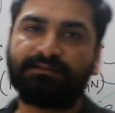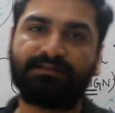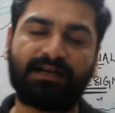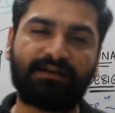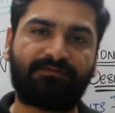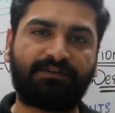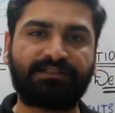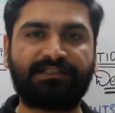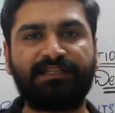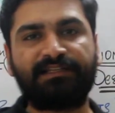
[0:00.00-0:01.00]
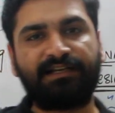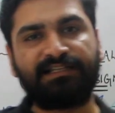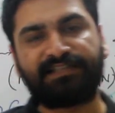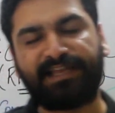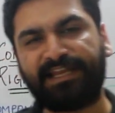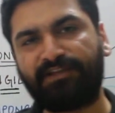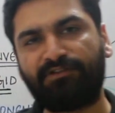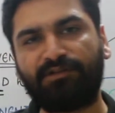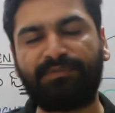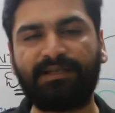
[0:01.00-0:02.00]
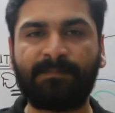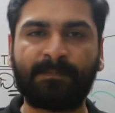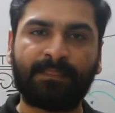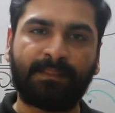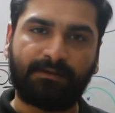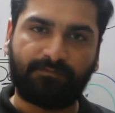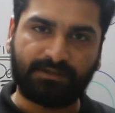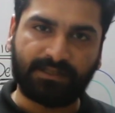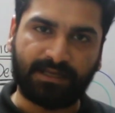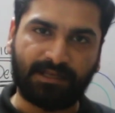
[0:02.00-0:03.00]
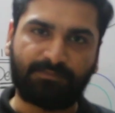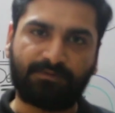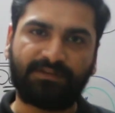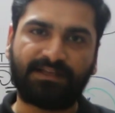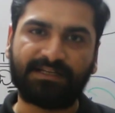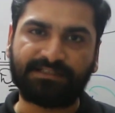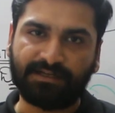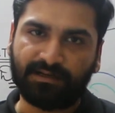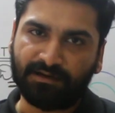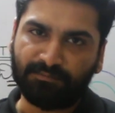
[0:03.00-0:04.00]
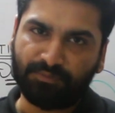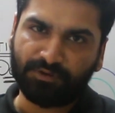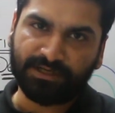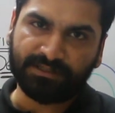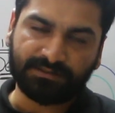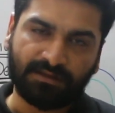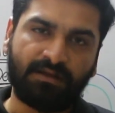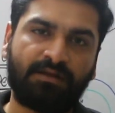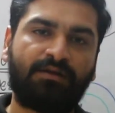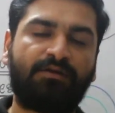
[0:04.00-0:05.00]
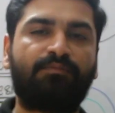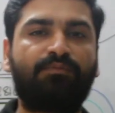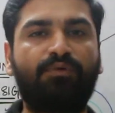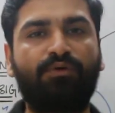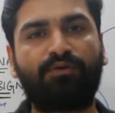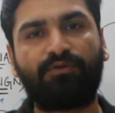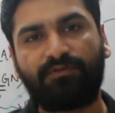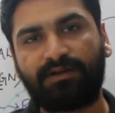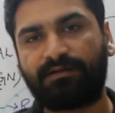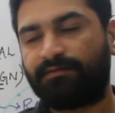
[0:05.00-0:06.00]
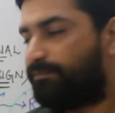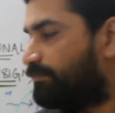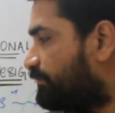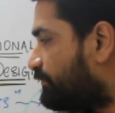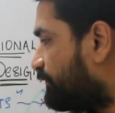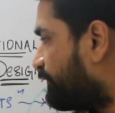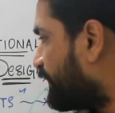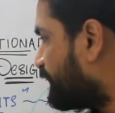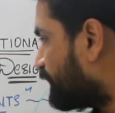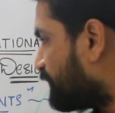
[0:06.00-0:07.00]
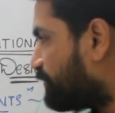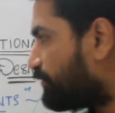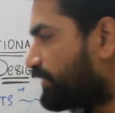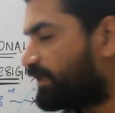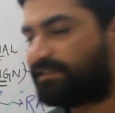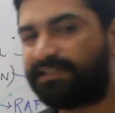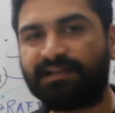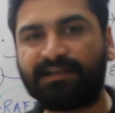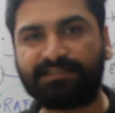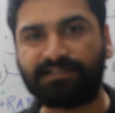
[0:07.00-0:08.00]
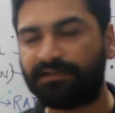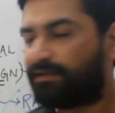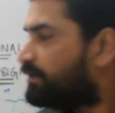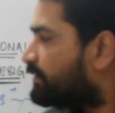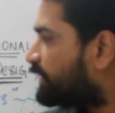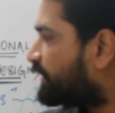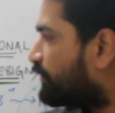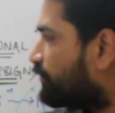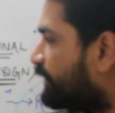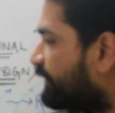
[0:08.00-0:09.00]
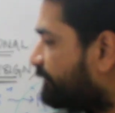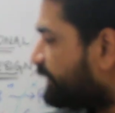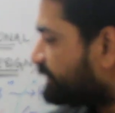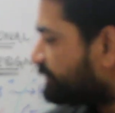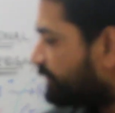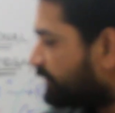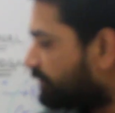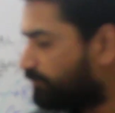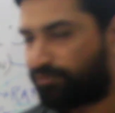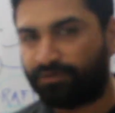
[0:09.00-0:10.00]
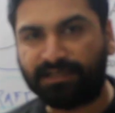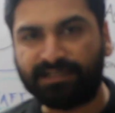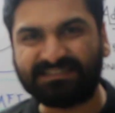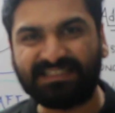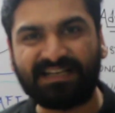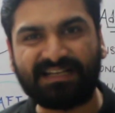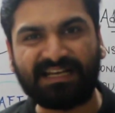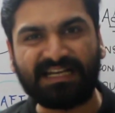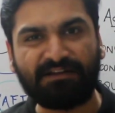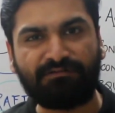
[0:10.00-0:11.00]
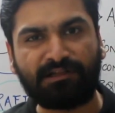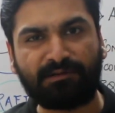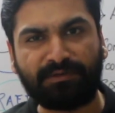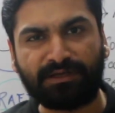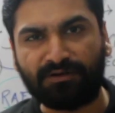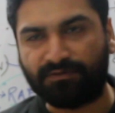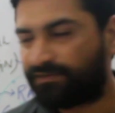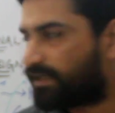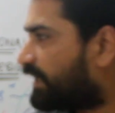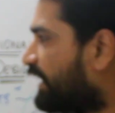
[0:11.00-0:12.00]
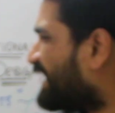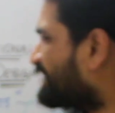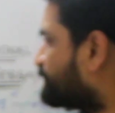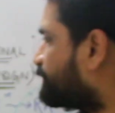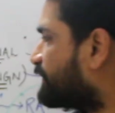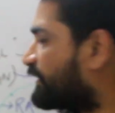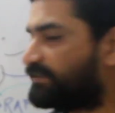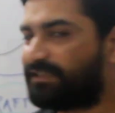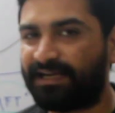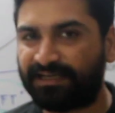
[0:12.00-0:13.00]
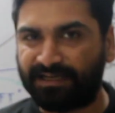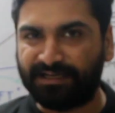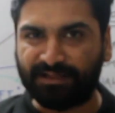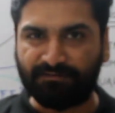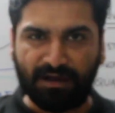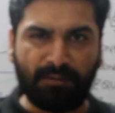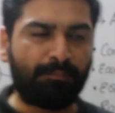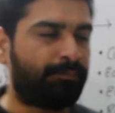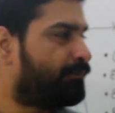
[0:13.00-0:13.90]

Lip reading: that firstly the designing will be with the help of the rigid components. Moreover, when the components are rigid, the only flexible component is the retentive terminal of the clasp, that is the retentive arm,